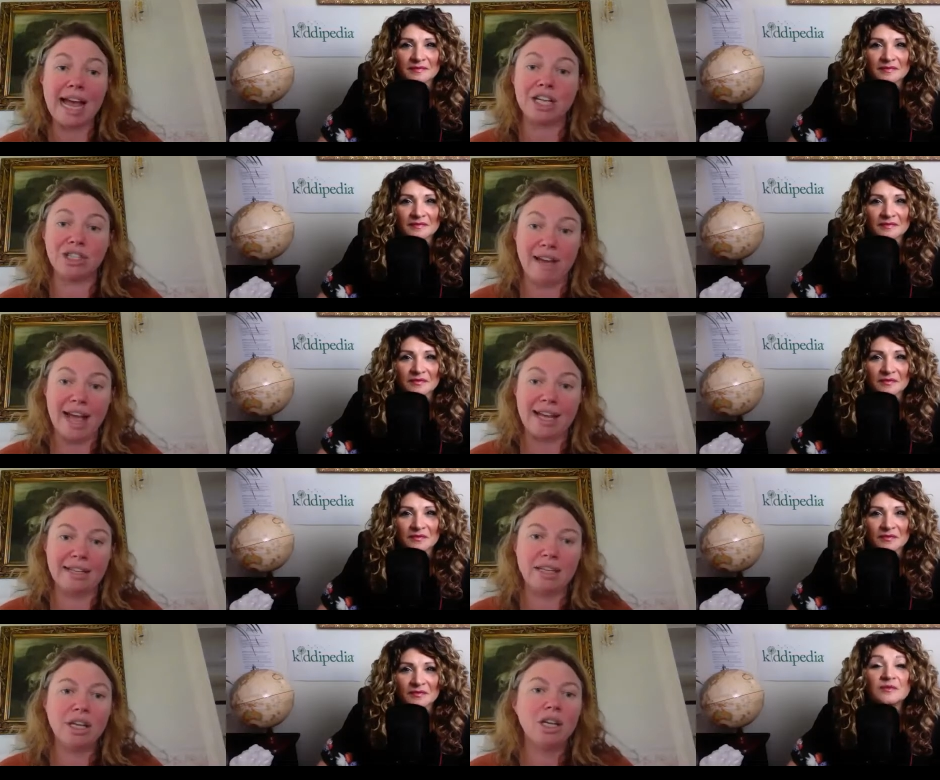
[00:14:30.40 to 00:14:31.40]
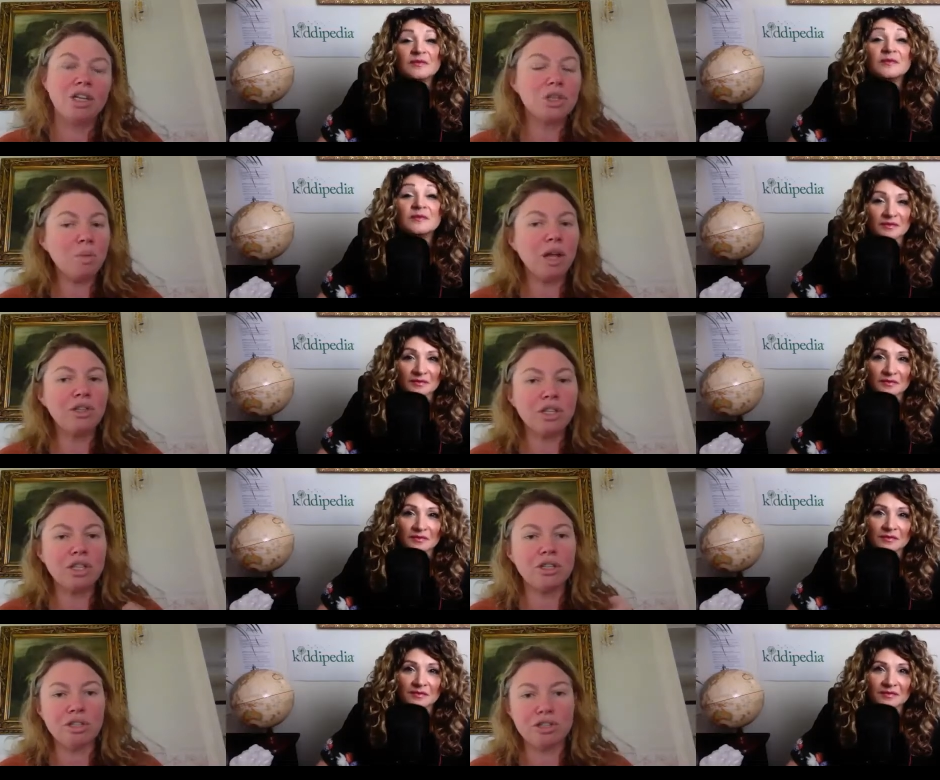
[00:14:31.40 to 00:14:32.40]
Speaker 1: age of eight. So while you
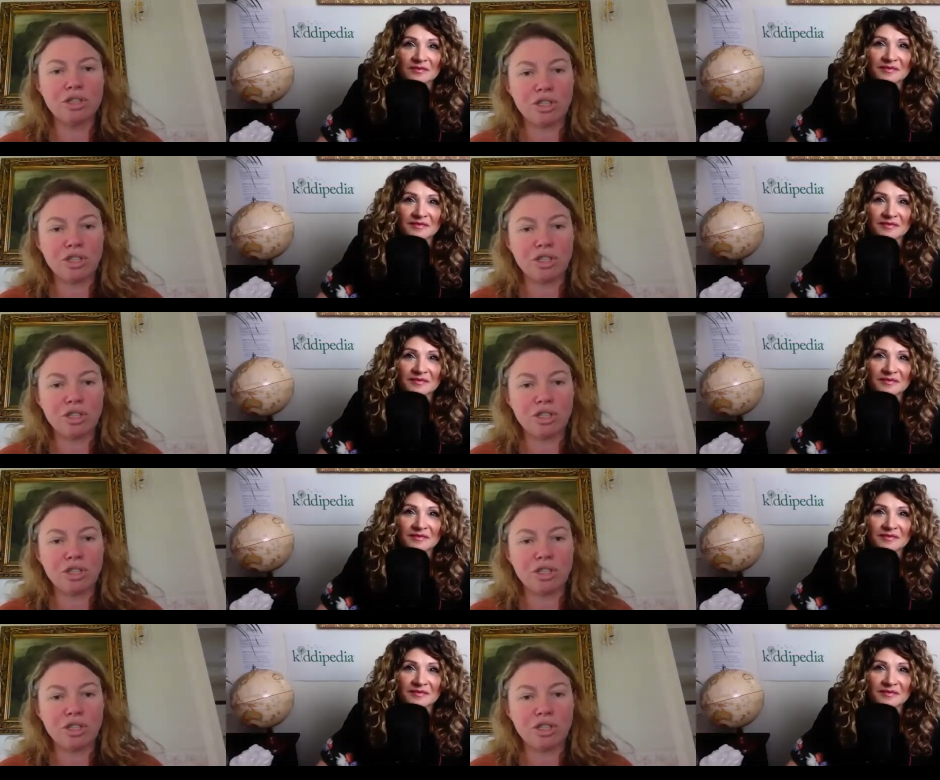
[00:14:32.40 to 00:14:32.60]
can use the